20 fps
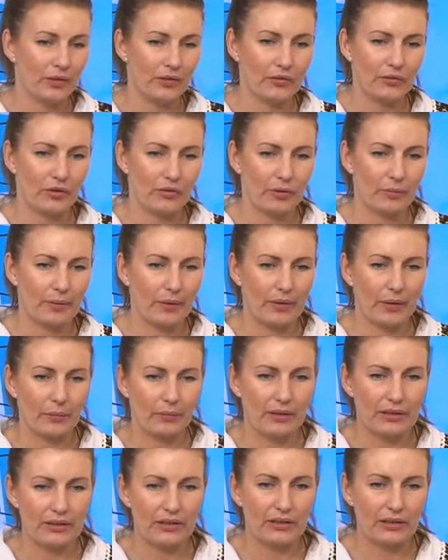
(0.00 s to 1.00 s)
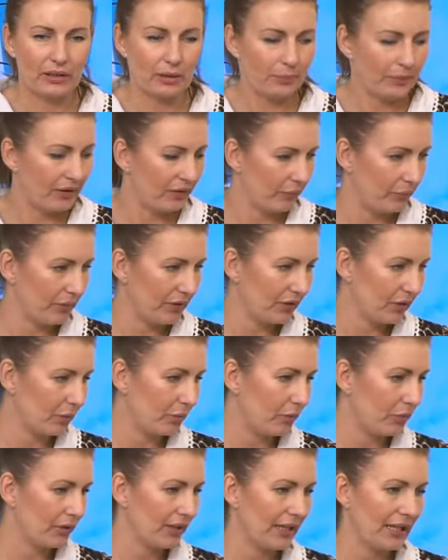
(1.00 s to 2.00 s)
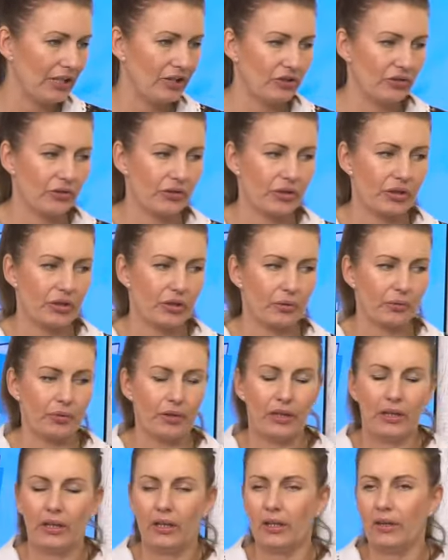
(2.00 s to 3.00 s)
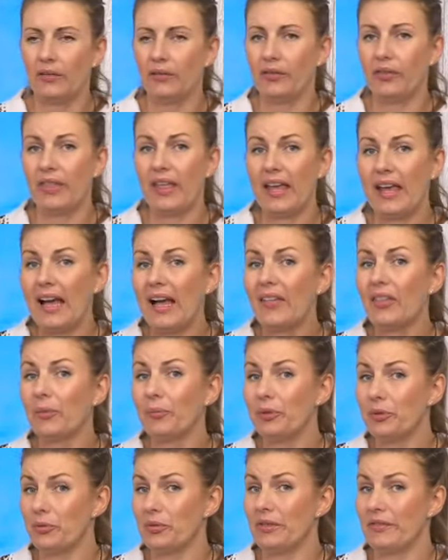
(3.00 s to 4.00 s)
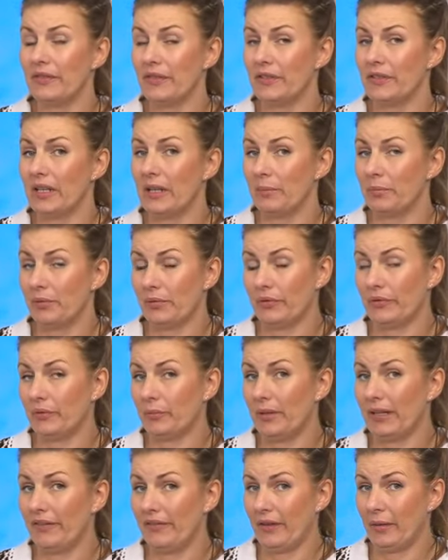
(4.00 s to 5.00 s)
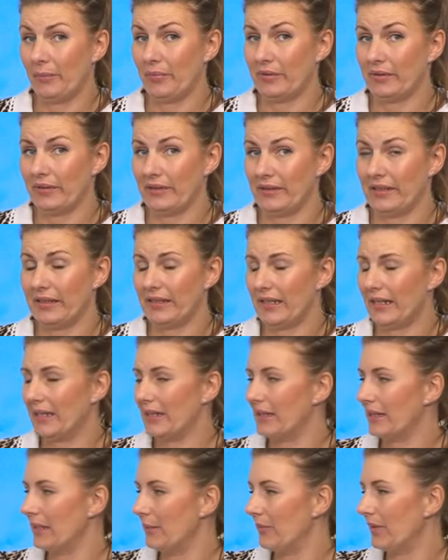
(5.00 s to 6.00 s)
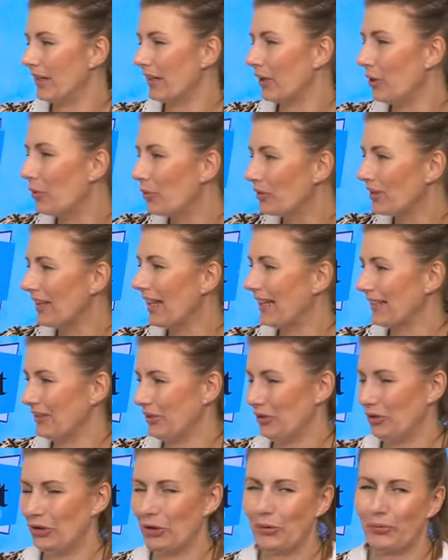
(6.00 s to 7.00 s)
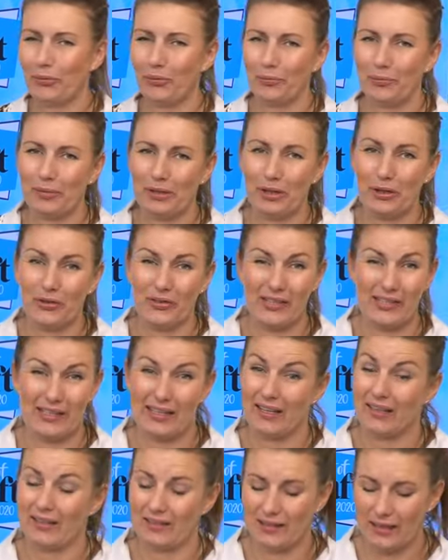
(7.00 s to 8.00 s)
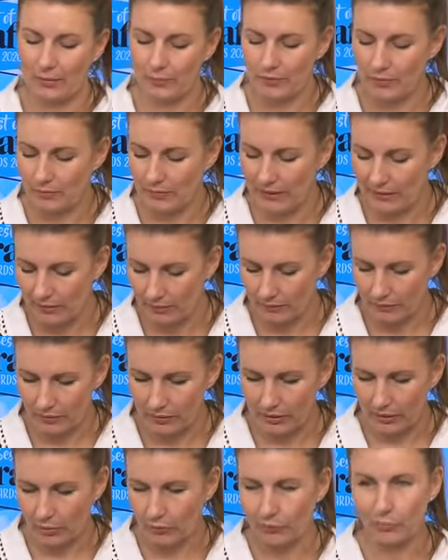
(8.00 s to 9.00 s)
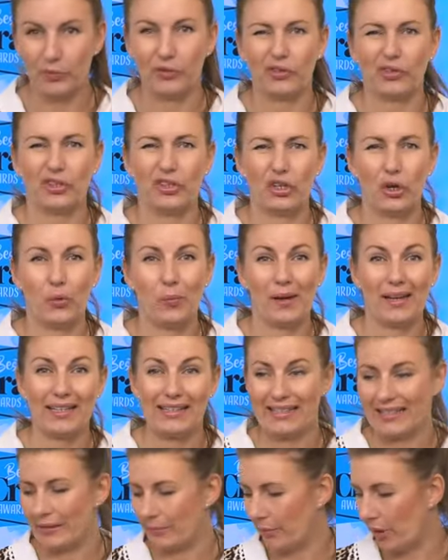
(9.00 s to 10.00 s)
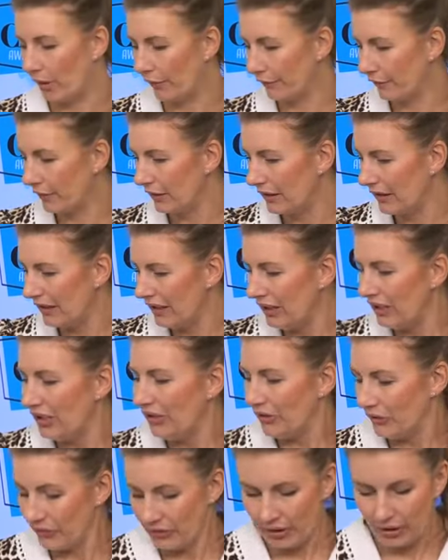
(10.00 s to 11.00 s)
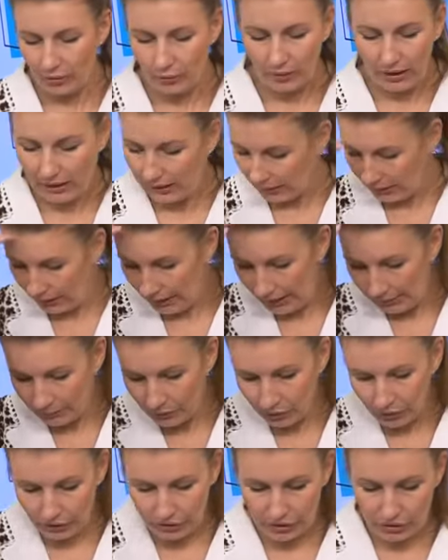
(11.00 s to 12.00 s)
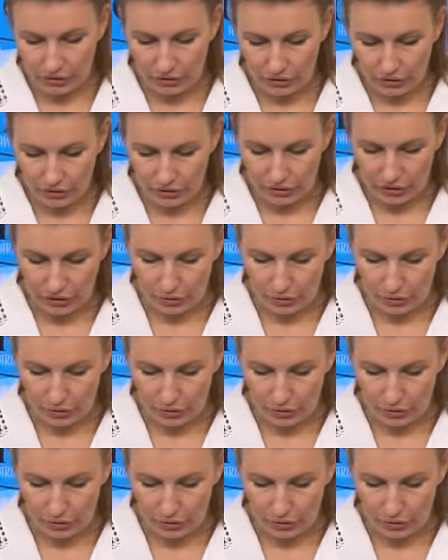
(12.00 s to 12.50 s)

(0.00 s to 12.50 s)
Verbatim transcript: Sorry about that, we had a little bit of miscommunication. So they are the beautiful samples from our fabulous design team and I always like to show them because they take the time to make them. So I always want to show my team off. So I'm going to just